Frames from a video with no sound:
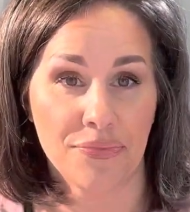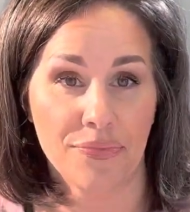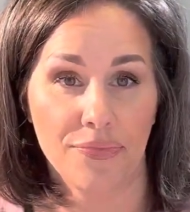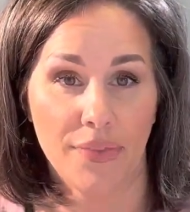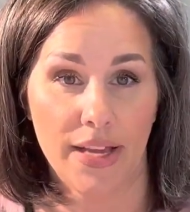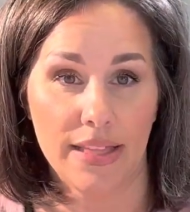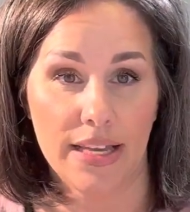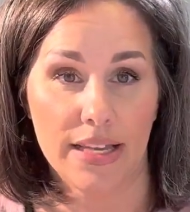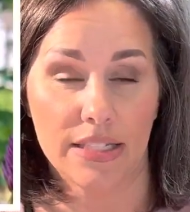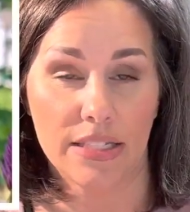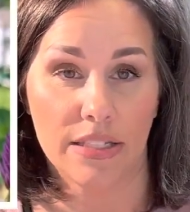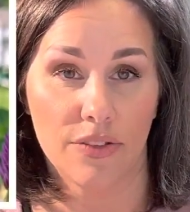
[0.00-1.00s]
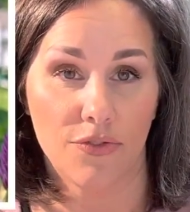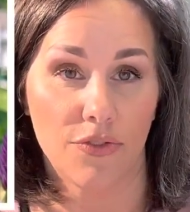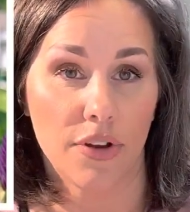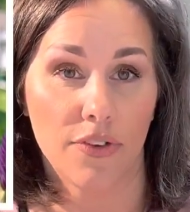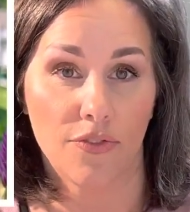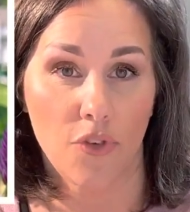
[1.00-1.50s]
like this
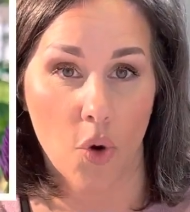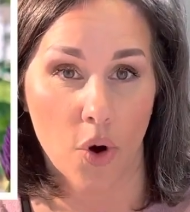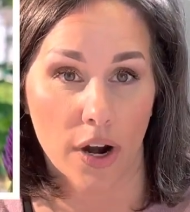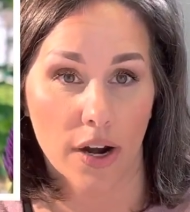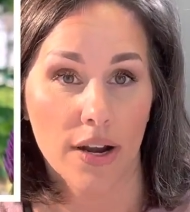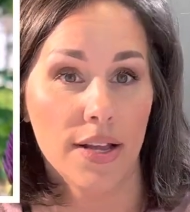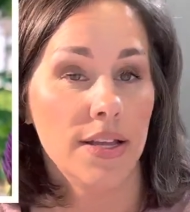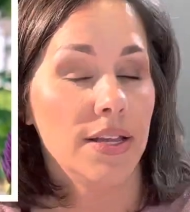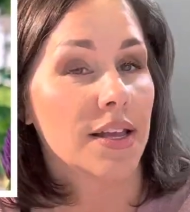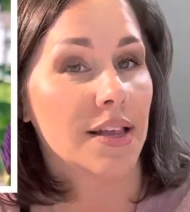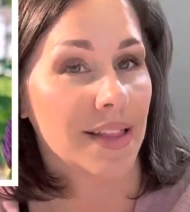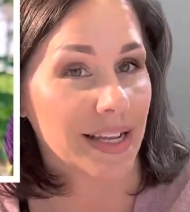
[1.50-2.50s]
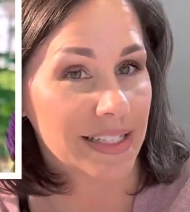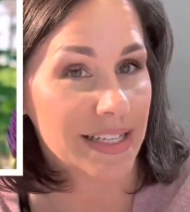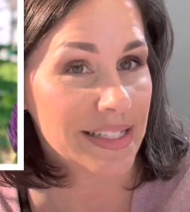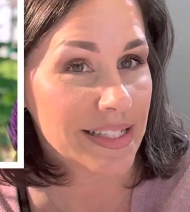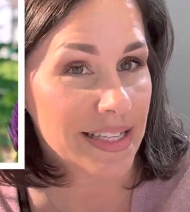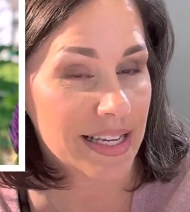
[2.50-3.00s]
for
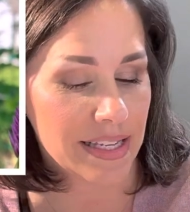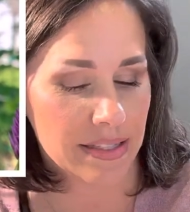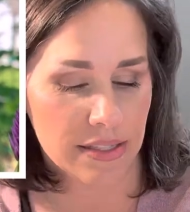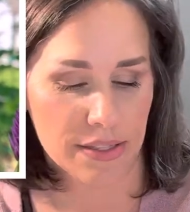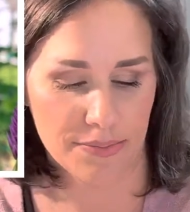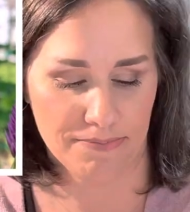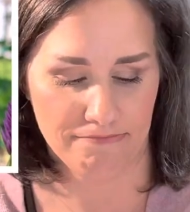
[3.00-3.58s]
collecting seeds.